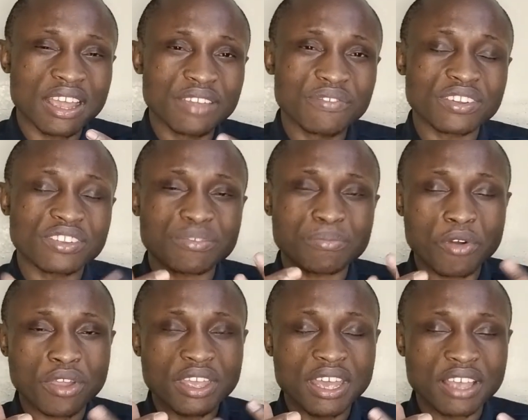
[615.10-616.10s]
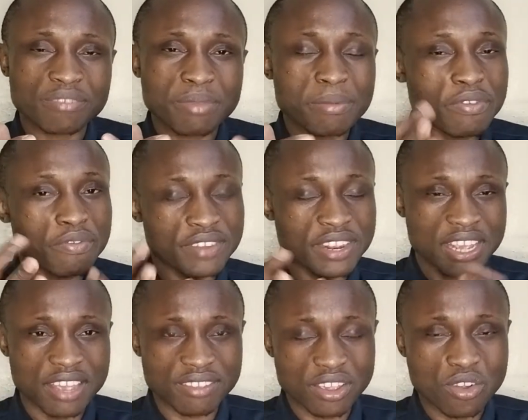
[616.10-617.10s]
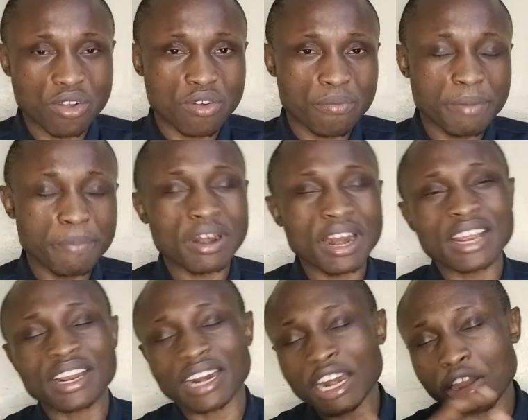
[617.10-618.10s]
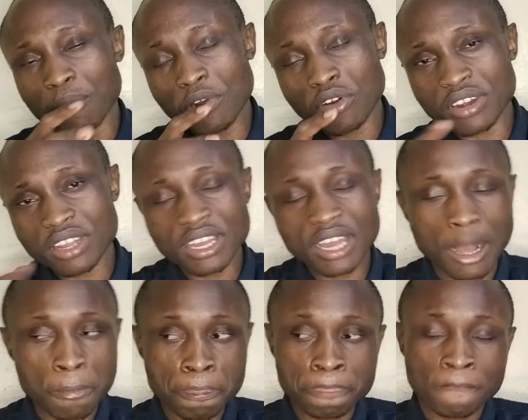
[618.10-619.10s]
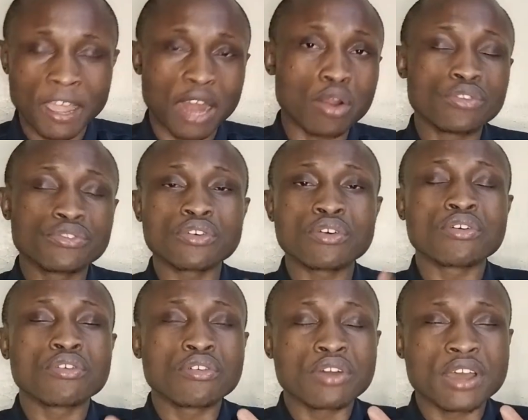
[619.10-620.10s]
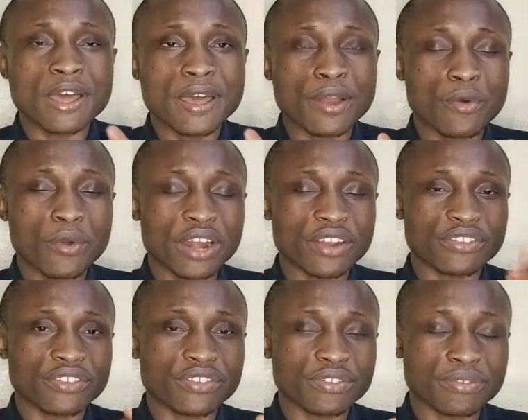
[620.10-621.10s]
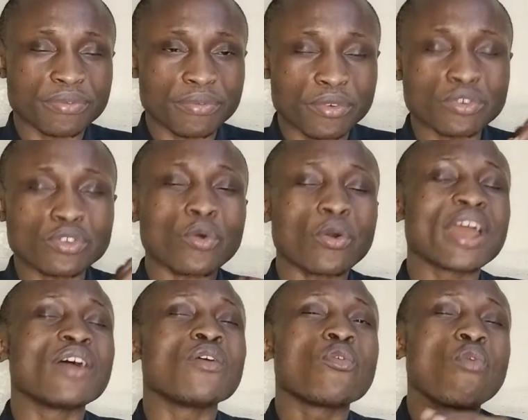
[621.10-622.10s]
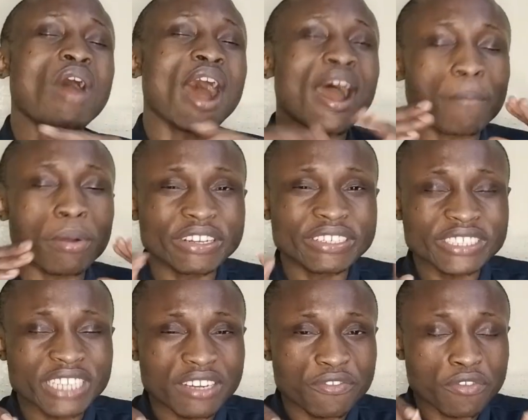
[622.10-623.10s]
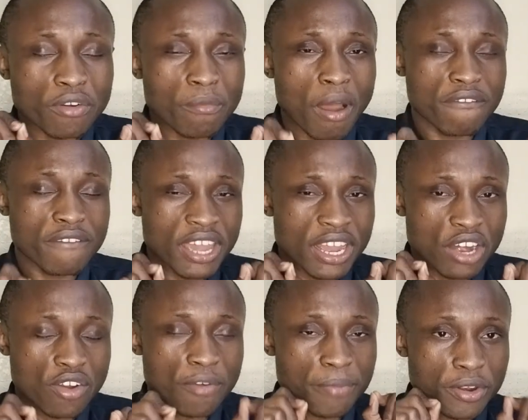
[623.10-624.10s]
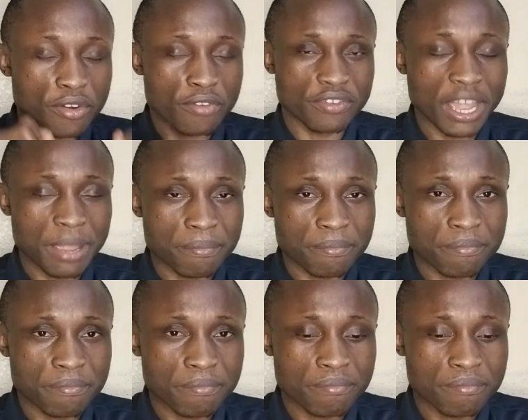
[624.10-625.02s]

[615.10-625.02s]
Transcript: if it's more years, maybe 15 years ago. People like Raila Amolo Odinga, Kalonzo, uh, who else? Ruto eh, were politicians from a very long period of time.